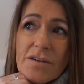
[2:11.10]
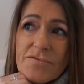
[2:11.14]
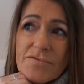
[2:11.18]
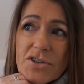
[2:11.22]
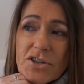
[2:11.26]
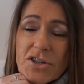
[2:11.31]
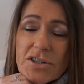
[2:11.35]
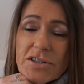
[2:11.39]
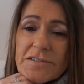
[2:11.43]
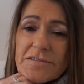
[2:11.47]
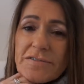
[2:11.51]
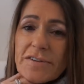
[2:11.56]

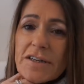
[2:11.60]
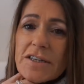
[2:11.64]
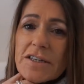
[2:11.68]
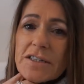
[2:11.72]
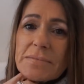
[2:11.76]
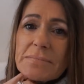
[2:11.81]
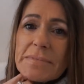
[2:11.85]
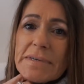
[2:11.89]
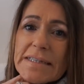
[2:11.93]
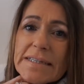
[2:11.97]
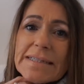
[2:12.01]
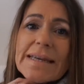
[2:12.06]
just
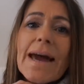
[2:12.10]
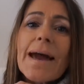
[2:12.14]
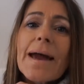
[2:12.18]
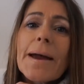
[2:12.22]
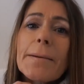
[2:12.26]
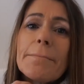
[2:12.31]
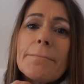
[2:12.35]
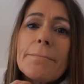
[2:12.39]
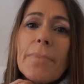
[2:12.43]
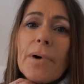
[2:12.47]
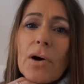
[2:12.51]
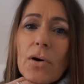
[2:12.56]
finished my
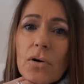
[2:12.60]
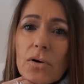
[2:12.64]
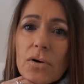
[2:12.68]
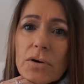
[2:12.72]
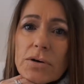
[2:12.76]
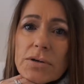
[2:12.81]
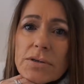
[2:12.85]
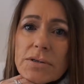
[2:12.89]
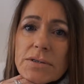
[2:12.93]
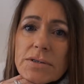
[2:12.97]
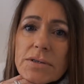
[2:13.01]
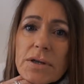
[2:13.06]
second
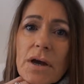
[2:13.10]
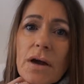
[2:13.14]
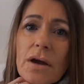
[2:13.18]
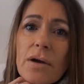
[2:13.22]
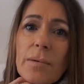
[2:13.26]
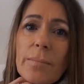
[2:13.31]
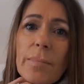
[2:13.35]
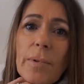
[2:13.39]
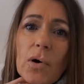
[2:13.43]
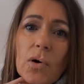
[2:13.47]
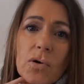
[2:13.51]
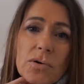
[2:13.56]
box. So
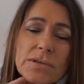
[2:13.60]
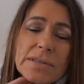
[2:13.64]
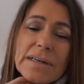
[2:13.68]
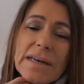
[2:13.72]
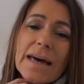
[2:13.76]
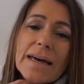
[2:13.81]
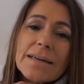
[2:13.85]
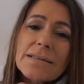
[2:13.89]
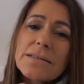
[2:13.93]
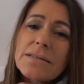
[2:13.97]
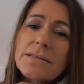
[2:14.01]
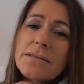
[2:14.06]
a box
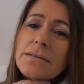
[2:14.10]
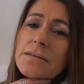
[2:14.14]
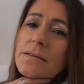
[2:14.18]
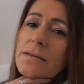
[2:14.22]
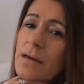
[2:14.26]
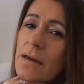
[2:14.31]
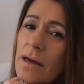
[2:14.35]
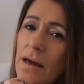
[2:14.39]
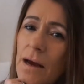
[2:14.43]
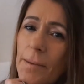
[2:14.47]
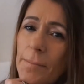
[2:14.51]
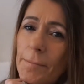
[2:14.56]
lasts
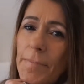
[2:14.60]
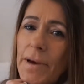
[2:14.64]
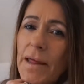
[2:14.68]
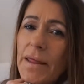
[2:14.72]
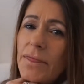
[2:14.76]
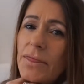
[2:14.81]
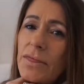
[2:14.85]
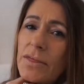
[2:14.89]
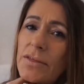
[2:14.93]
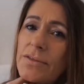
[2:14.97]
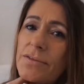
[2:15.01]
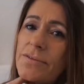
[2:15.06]
a
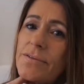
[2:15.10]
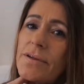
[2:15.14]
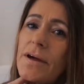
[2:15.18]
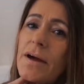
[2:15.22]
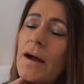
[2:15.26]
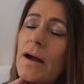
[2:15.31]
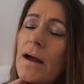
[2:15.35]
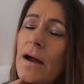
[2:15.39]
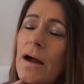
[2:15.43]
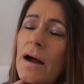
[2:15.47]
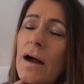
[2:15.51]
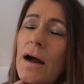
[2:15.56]
month
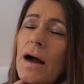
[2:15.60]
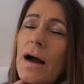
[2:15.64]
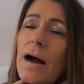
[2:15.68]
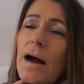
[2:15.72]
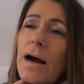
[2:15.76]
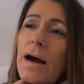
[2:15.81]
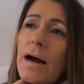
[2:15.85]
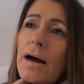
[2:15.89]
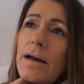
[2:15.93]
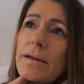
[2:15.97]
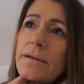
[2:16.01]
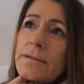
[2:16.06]

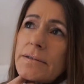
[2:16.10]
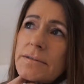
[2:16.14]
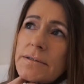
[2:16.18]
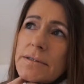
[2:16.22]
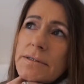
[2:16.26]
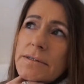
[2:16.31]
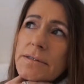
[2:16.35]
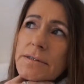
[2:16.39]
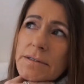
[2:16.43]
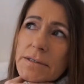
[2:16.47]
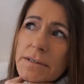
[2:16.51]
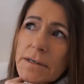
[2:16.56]

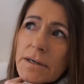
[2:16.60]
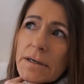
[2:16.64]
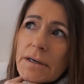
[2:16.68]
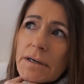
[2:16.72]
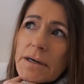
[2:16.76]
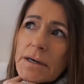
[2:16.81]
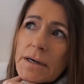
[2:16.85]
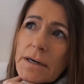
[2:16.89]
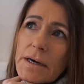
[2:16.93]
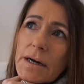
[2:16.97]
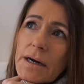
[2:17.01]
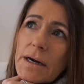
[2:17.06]
and
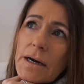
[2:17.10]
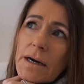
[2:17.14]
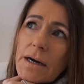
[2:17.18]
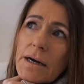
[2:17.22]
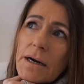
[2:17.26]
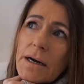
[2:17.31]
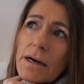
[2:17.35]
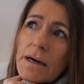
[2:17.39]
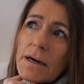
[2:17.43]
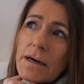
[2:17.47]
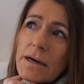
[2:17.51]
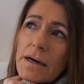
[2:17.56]

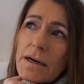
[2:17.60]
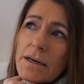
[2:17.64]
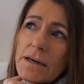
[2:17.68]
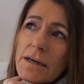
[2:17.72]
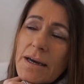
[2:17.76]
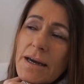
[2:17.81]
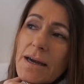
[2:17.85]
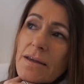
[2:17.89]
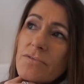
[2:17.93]
I